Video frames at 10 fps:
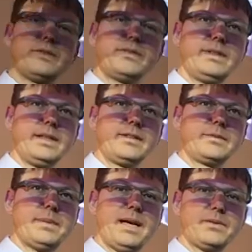of
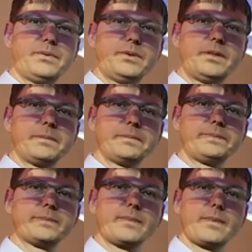Things
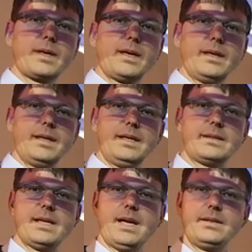platform.
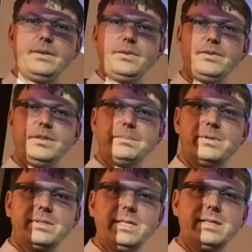It can use in
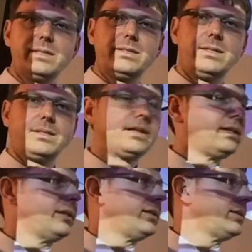particular
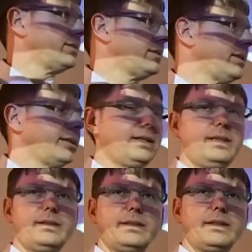the
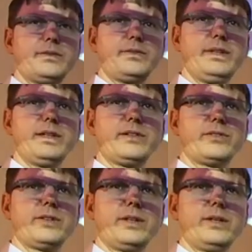Internet of
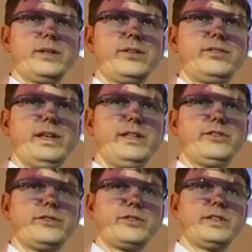Things
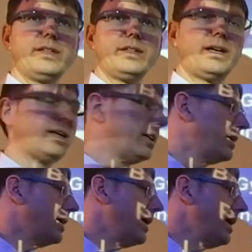sensors that
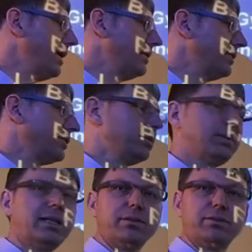are in your
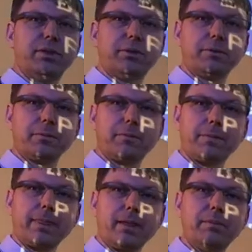smartphone,
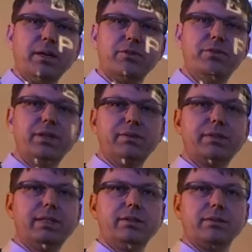about
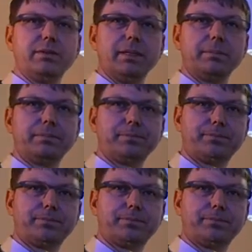15 of them.